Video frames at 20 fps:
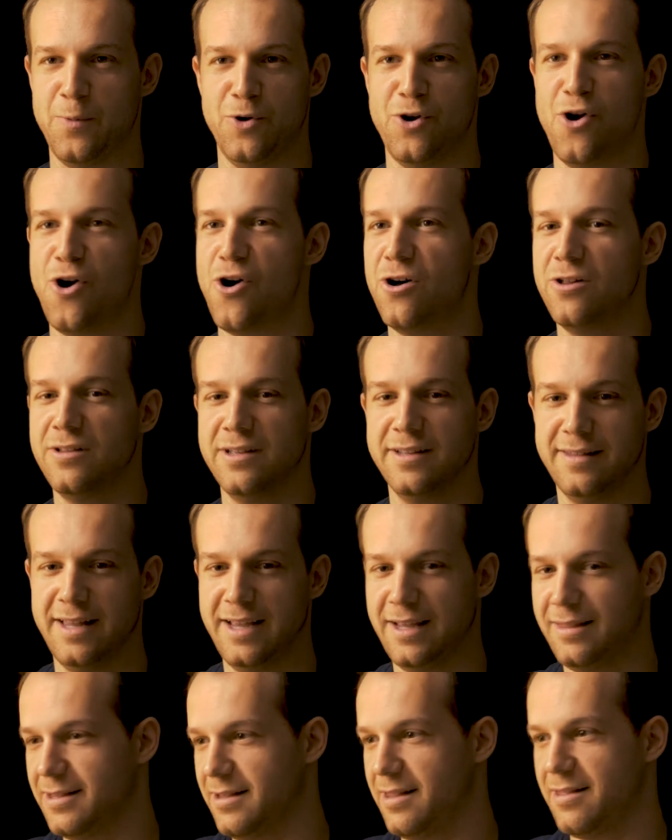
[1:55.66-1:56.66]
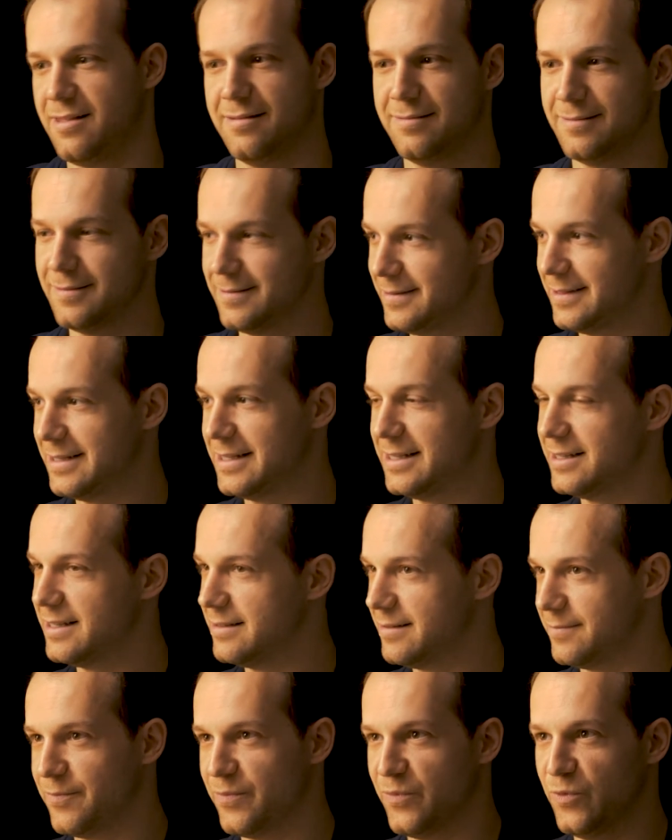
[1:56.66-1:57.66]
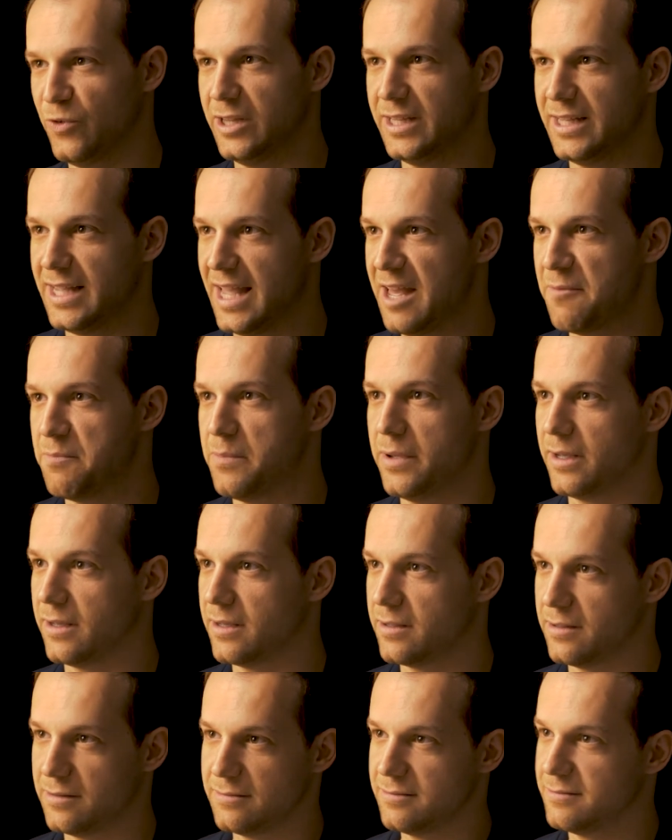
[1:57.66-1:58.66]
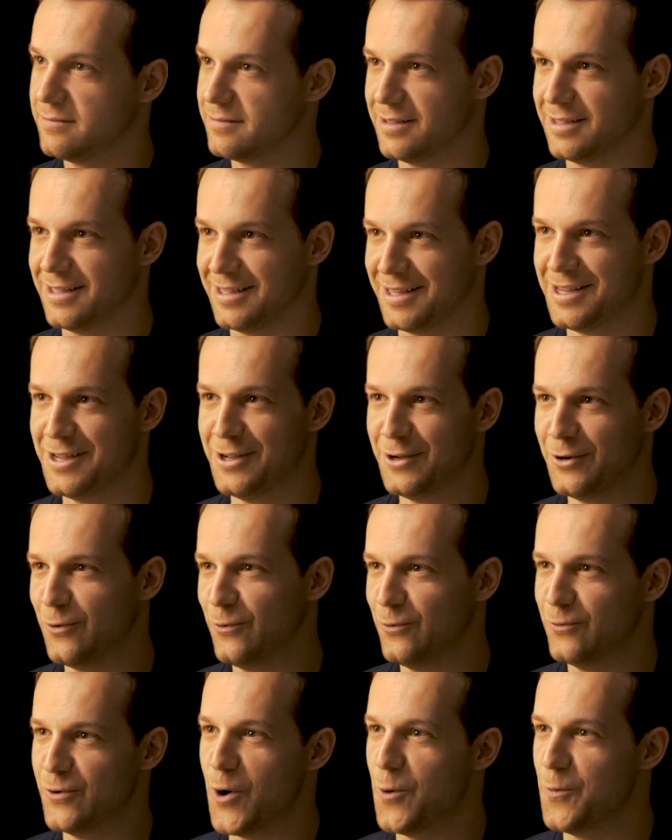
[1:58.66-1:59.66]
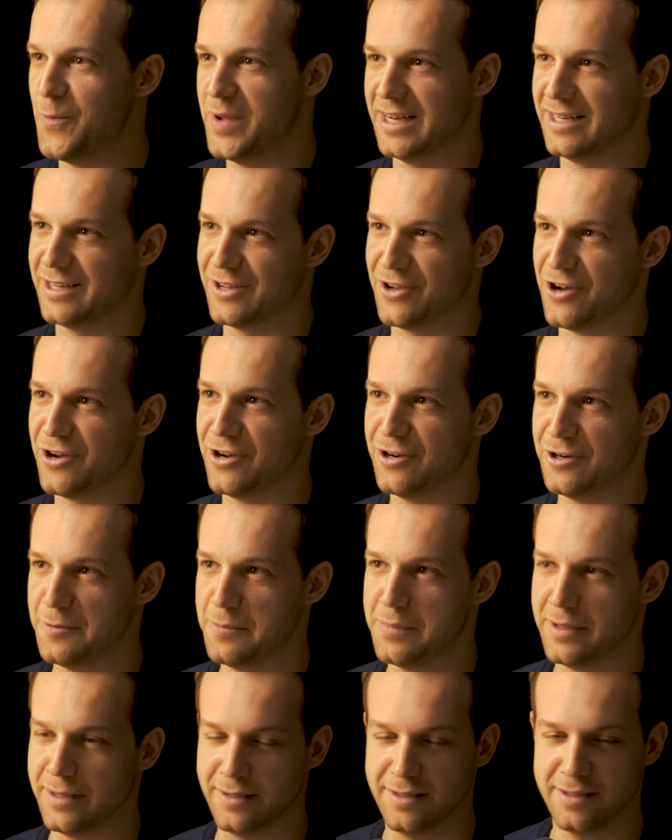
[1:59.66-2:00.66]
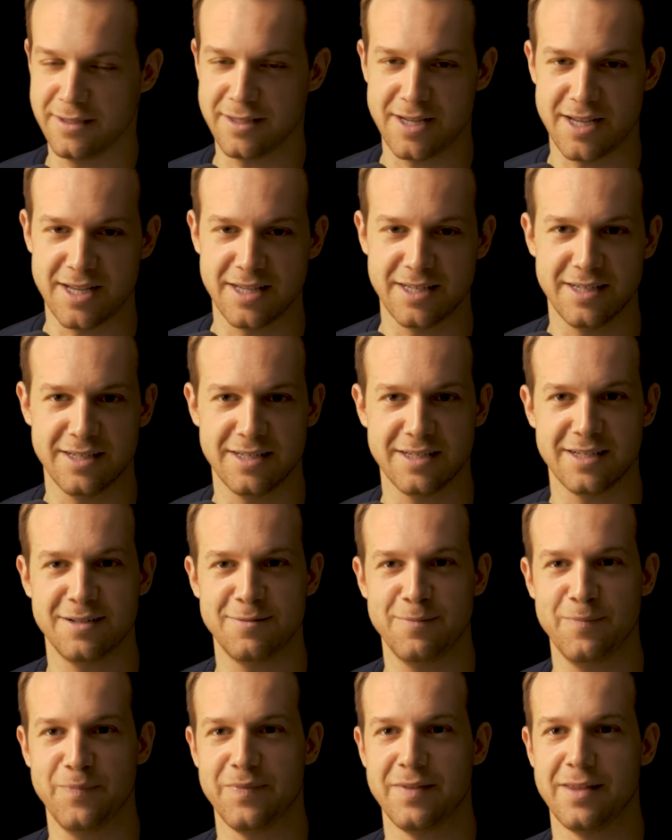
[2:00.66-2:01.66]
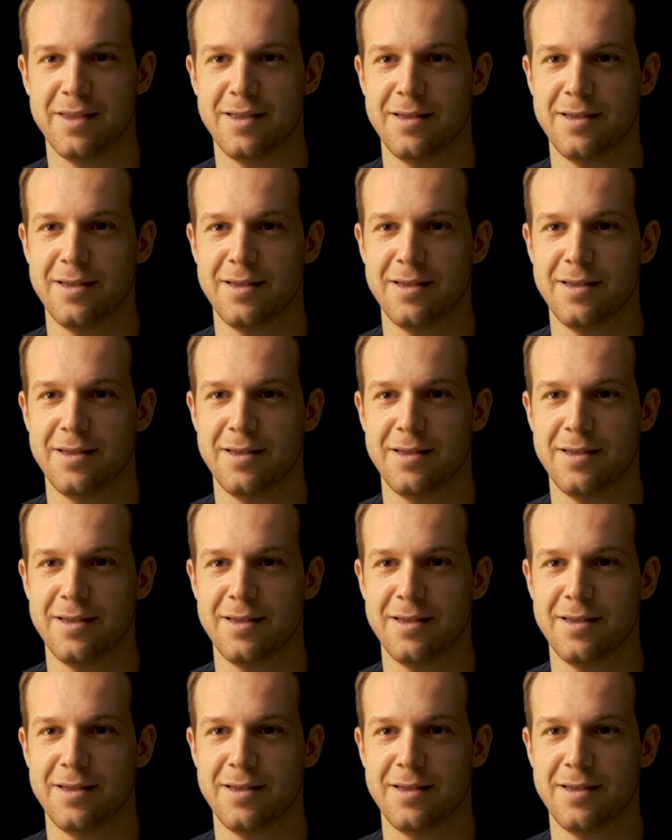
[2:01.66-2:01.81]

were all in this really epic Roman garb and